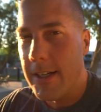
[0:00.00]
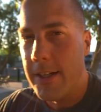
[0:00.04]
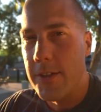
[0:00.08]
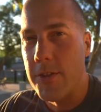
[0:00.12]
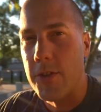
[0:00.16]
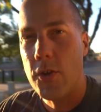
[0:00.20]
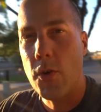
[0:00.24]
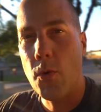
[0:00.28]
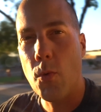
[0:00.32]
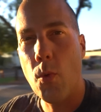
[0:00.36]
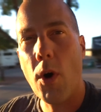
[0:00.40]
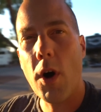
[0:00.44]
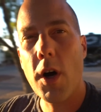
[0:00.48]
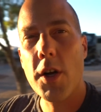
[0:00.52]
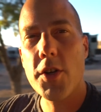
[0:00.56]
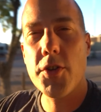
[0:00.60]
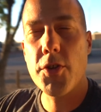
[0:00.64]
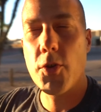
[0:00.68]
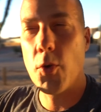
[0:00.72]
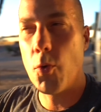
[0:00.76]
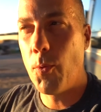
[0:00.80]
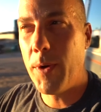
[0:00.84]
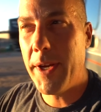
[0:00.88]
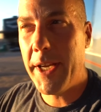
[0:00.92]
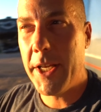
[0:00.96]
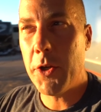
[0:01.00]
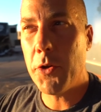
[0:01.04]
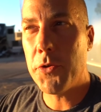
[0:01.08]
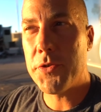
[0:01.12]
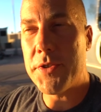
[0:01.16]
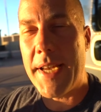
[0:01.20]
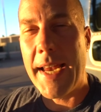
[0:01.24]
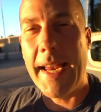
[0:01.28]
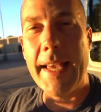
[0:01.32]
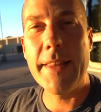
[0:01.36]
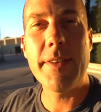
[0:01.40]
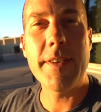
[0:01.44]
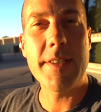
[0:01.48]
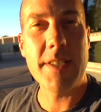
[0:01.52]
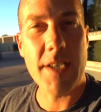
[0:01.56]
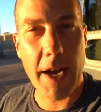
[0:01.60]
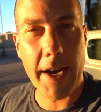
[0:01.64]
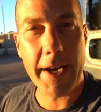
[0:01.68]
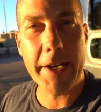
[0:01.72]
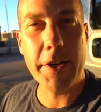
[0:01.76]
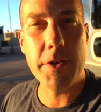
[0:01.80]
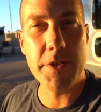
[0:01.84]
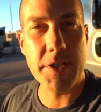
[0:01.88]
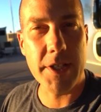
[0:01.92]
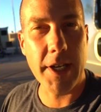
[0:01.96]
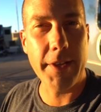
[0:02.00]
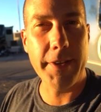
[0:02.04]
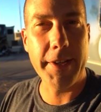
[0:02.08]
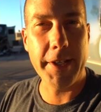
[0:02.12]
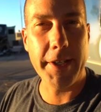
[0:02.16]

to wash the wheels and the tires on